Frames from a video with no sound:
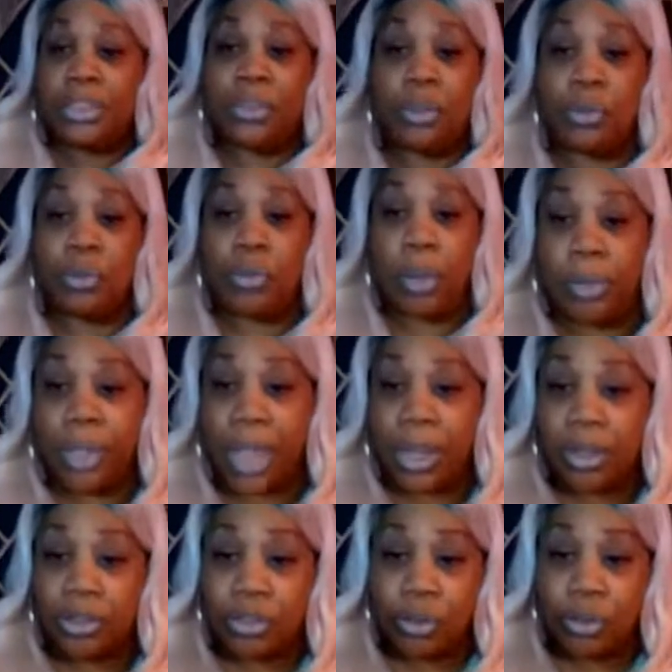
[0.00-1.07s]
So you're okay
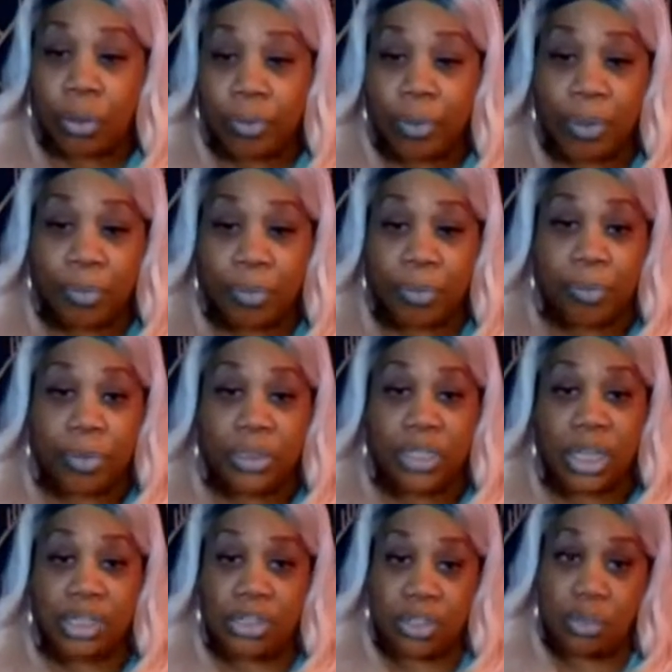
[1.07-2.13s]
to join people, but
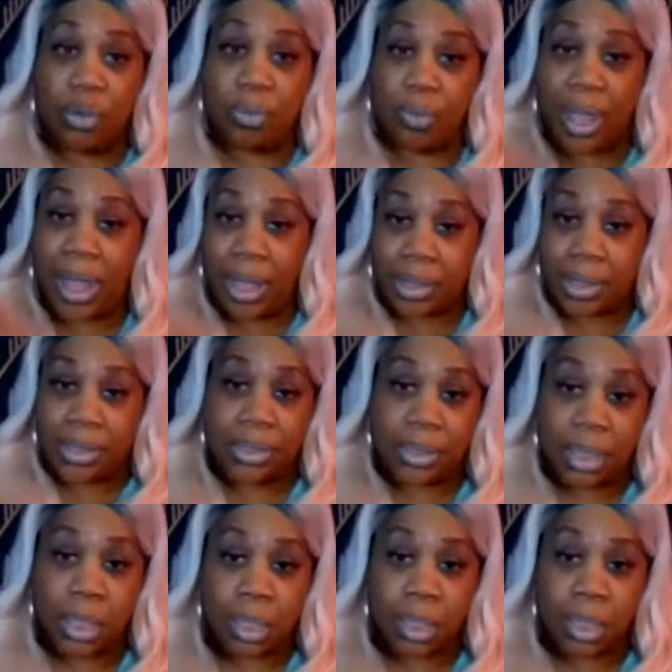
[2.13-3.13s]
just do it behind the scenes.